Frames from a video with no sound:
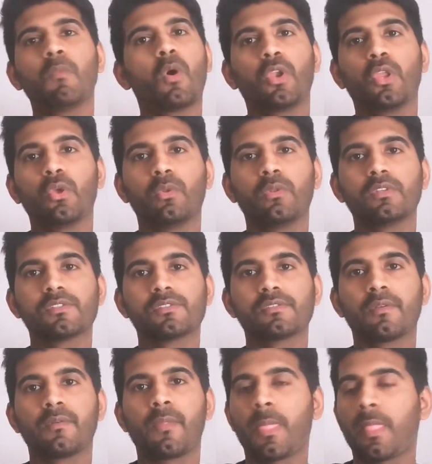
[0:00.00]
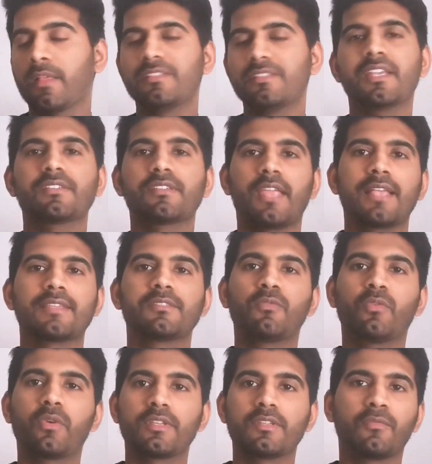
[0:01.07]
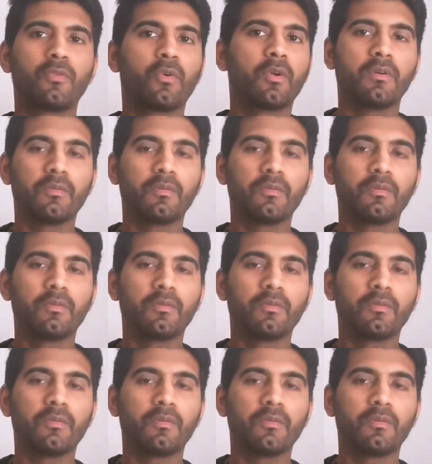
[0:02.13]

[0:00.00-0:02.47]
modules. Just as for the